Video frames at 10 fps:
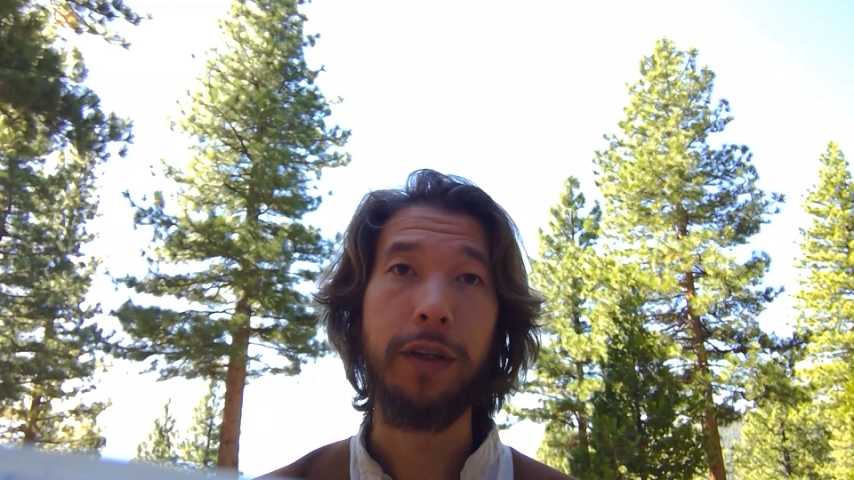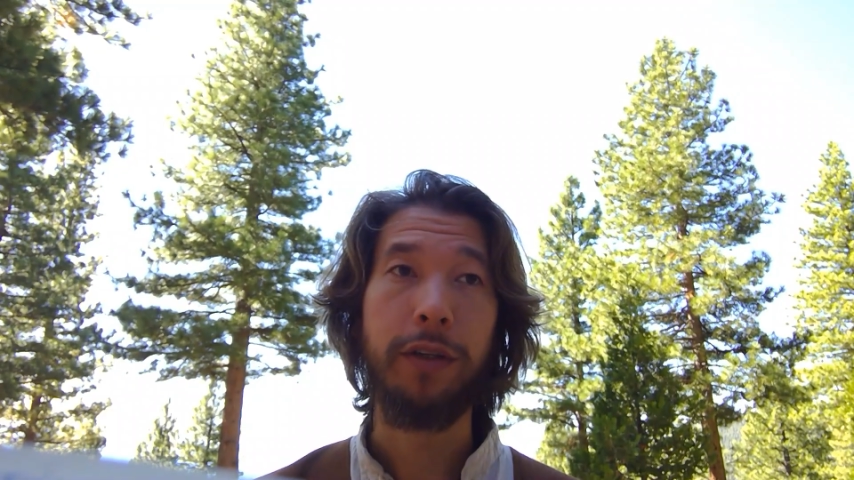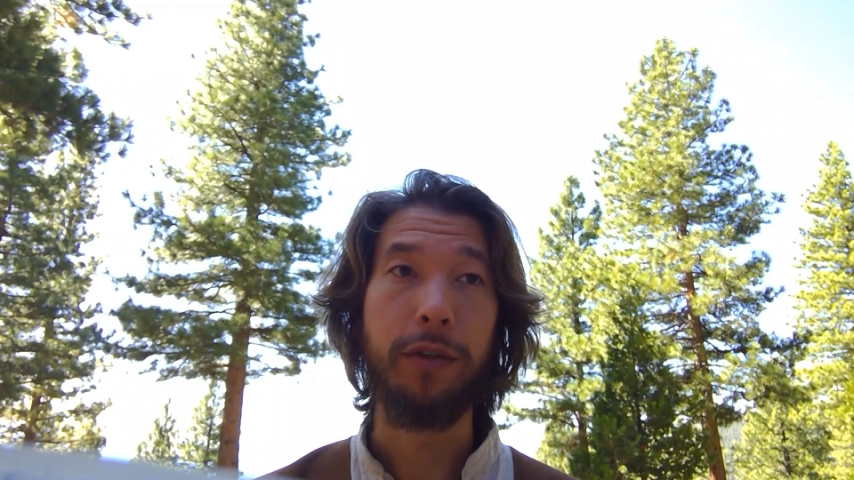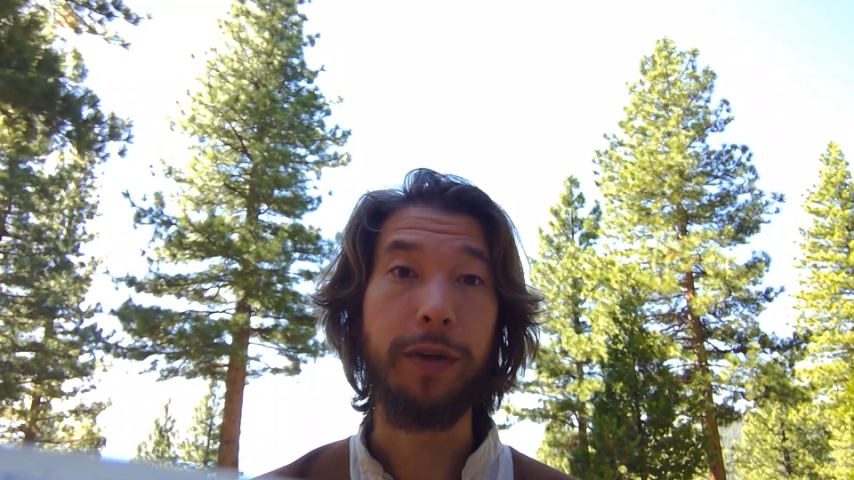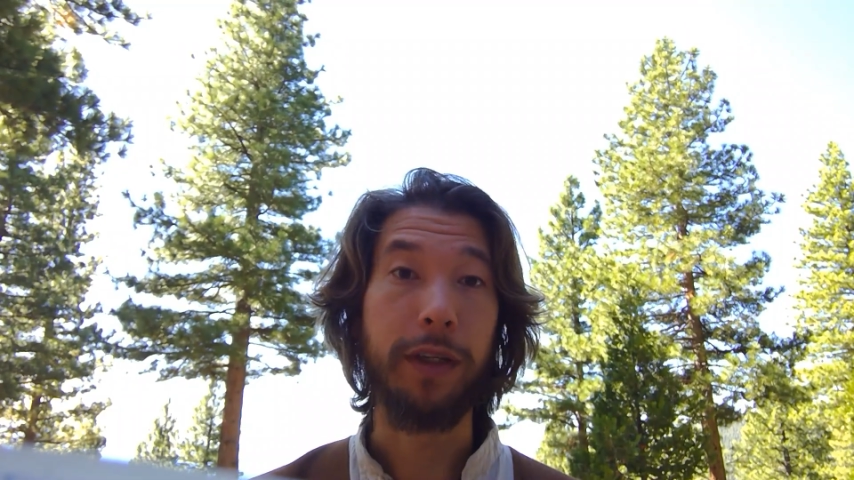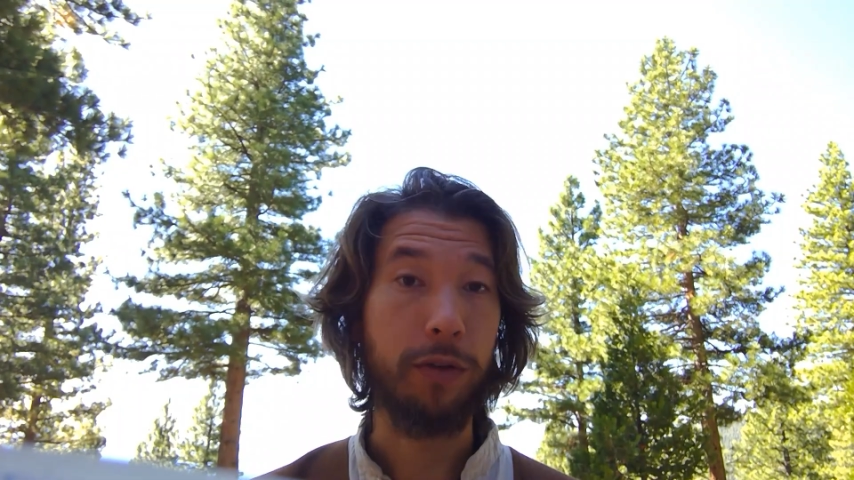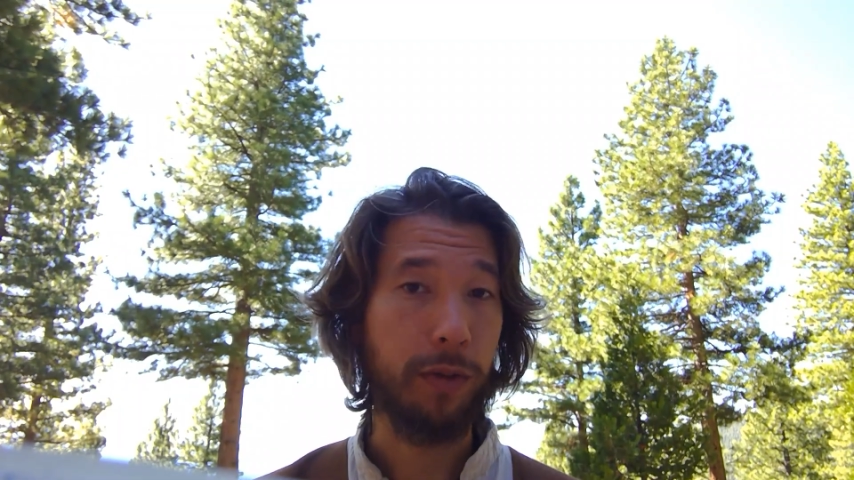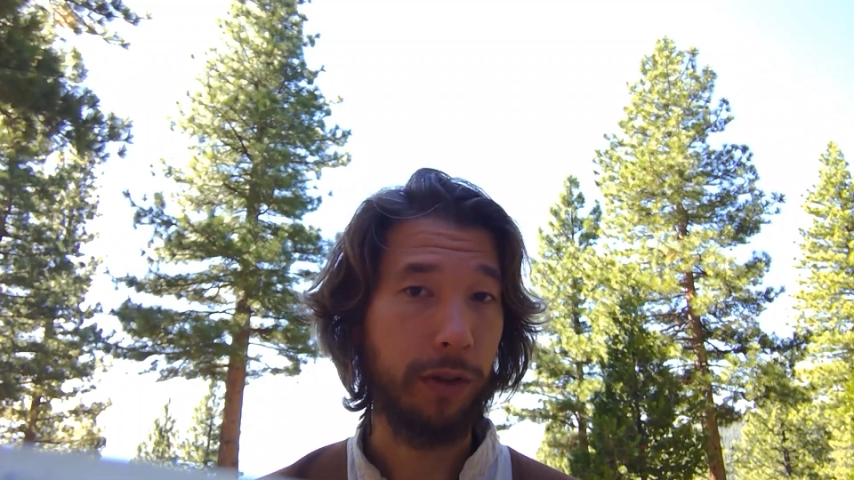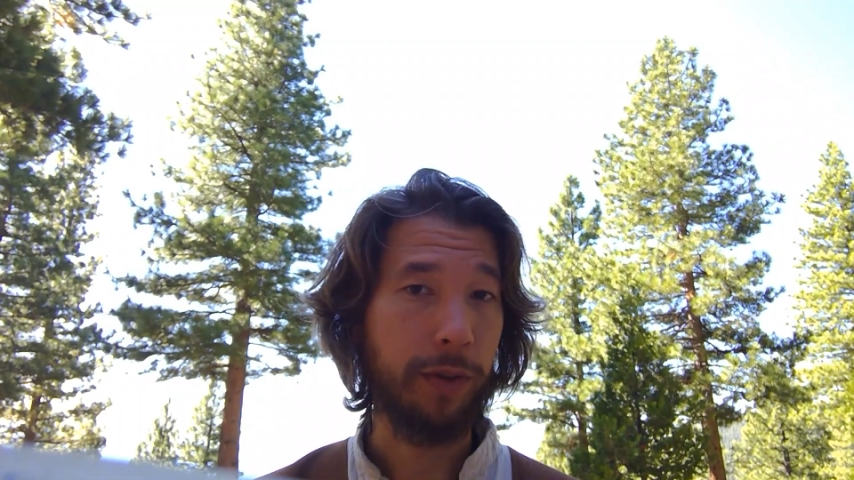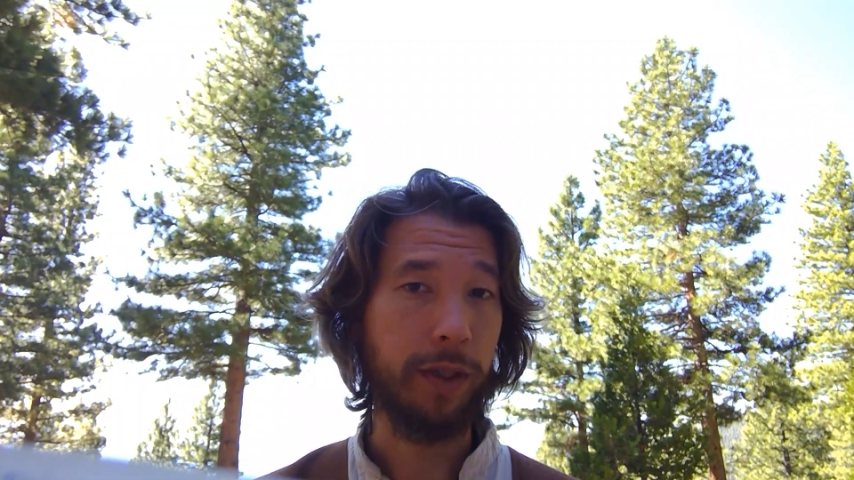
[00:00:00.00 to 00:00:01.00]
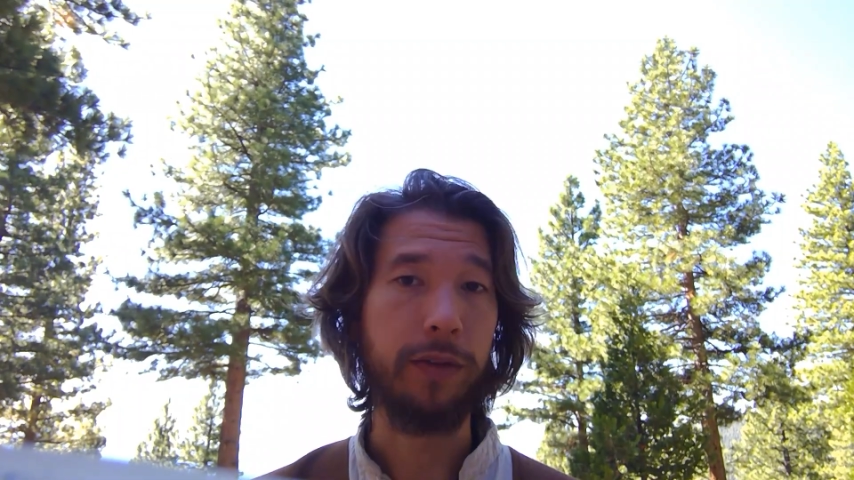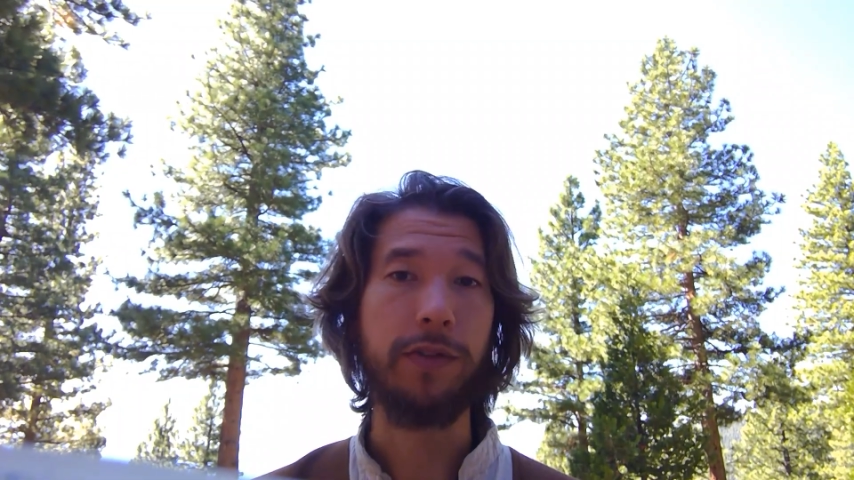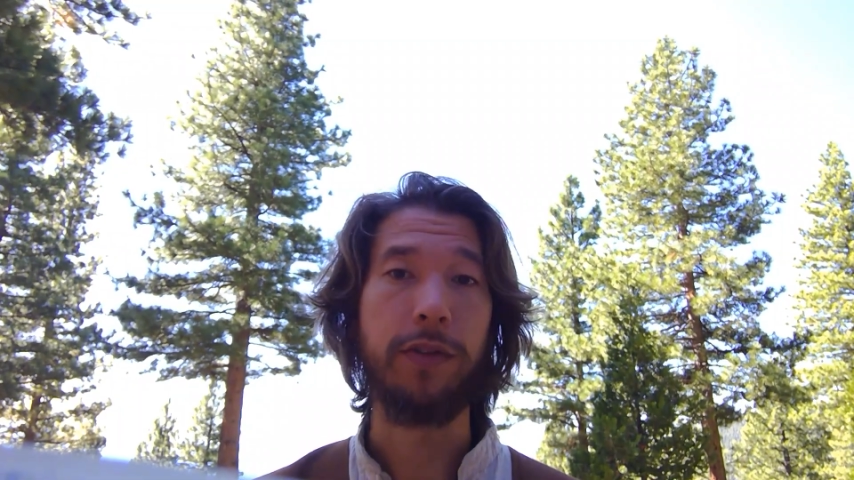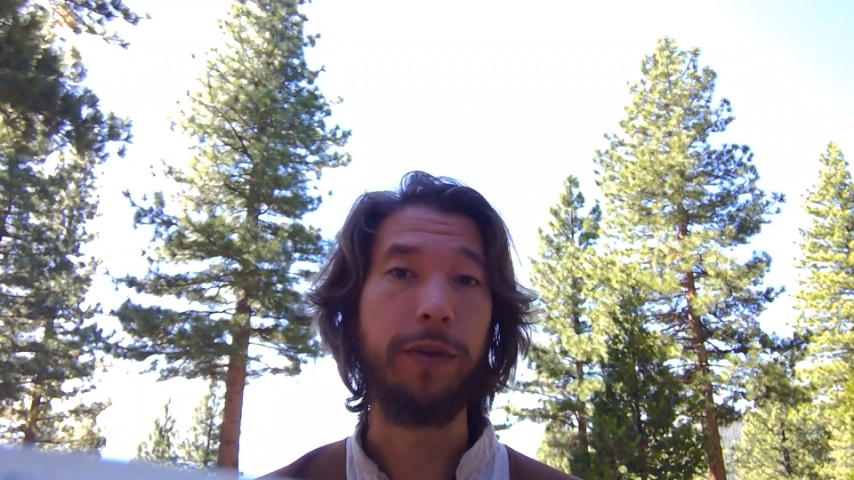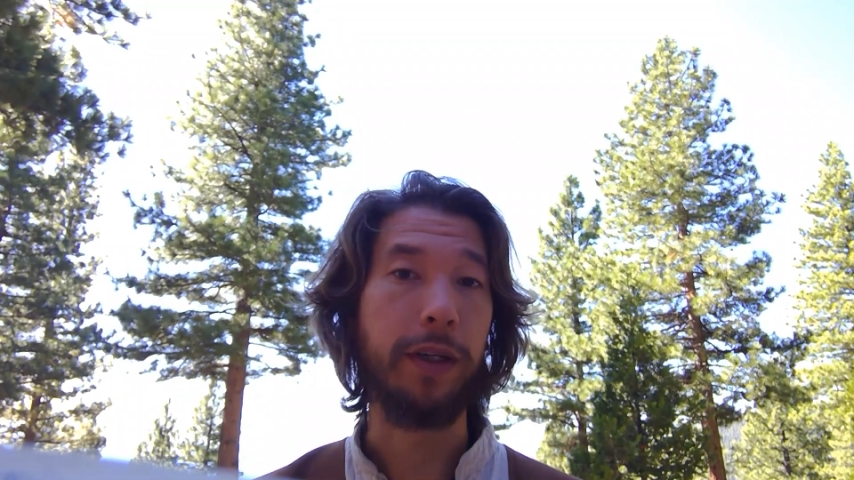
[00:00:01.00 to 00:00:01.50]
to affect the world around us,
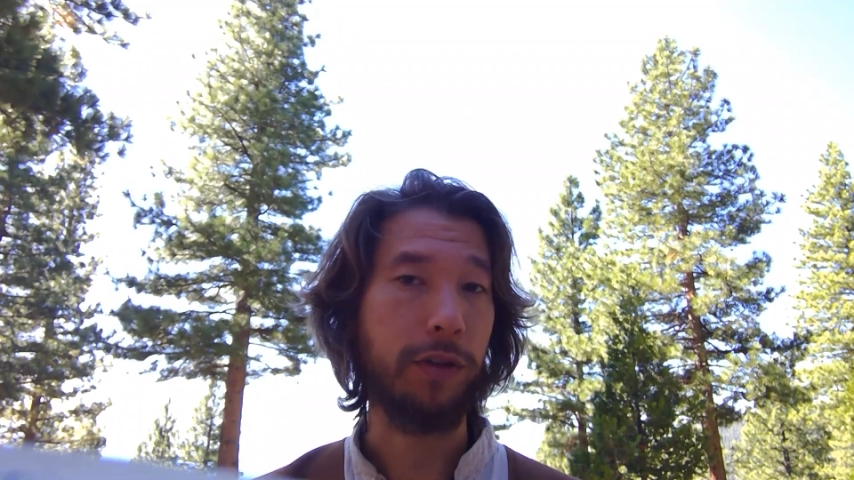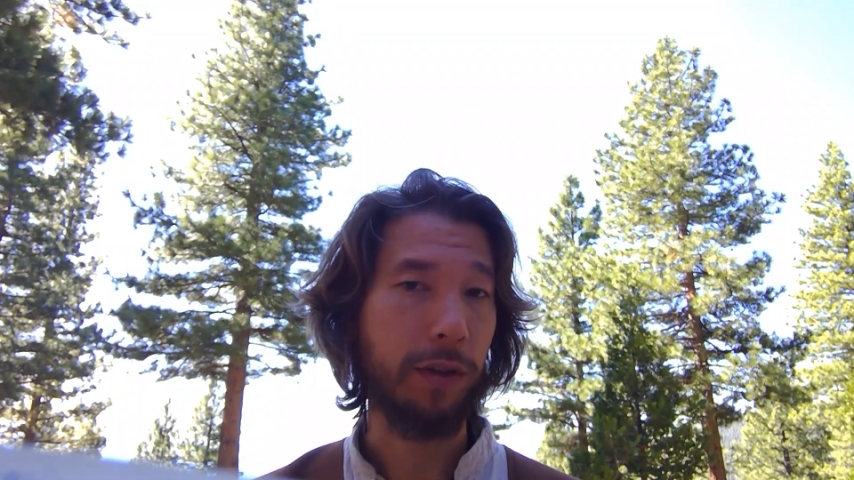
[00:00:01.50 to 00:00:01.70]
to affect our